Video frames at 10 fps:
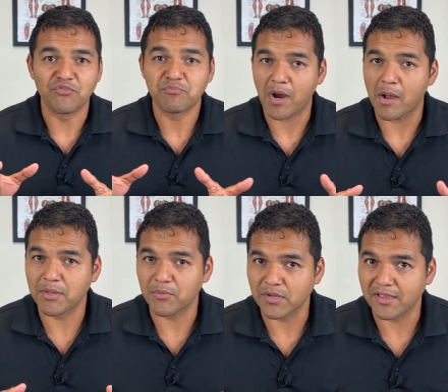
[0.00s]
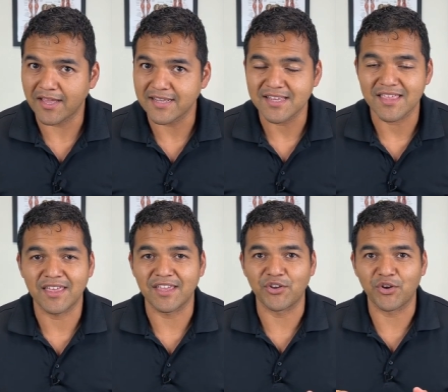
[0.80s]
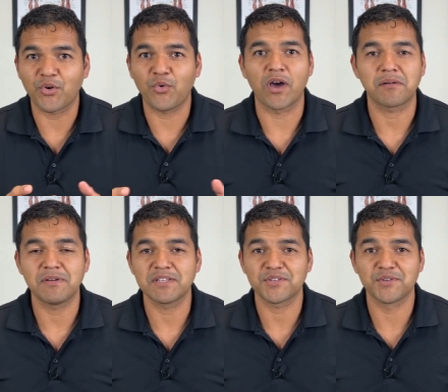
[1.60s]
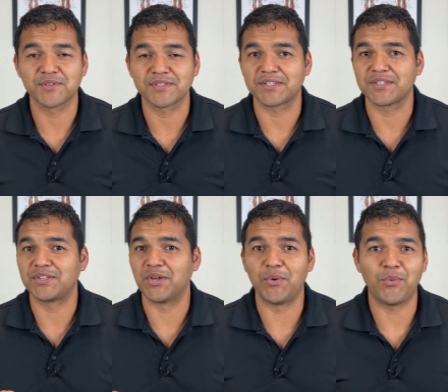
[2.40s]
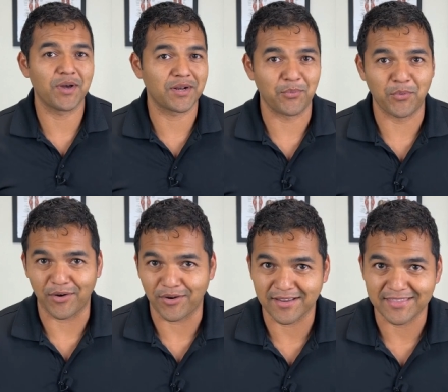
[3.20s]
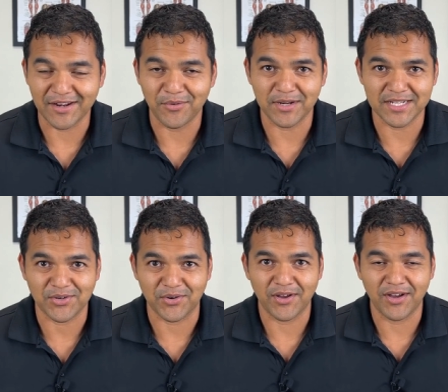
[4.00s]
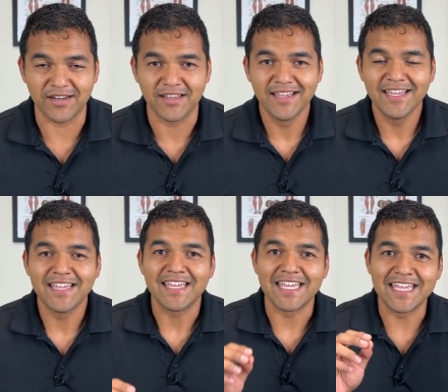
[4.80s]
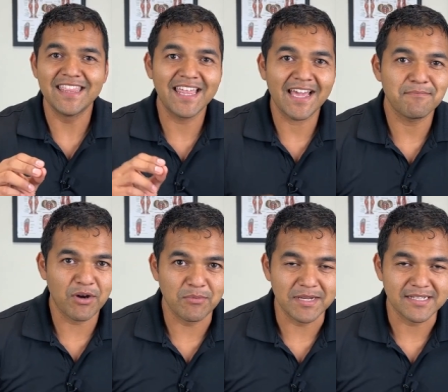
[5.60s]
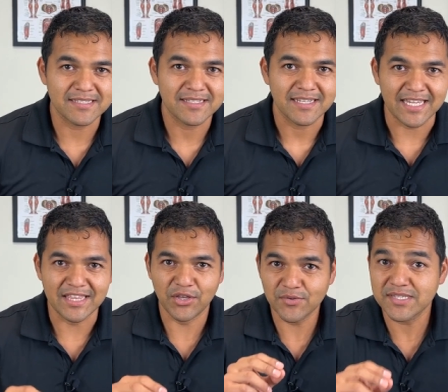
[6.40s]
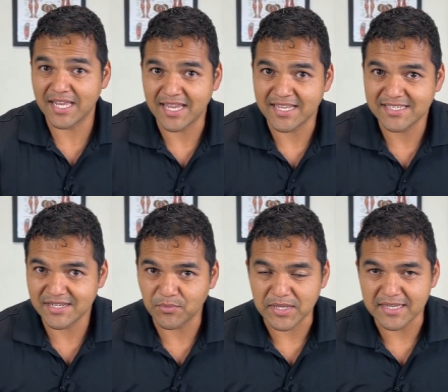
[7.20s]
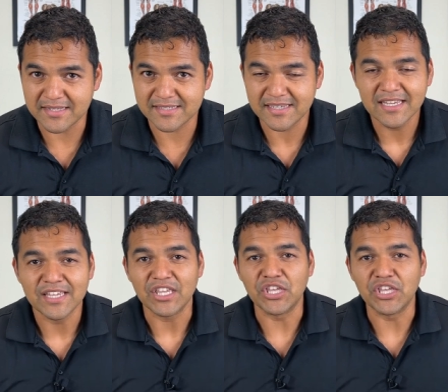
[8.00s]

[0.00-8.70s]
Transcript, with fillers: you've probably realized that your quad muscles don't want to work. They don't want to turn on. In that moment, in those days and weeks,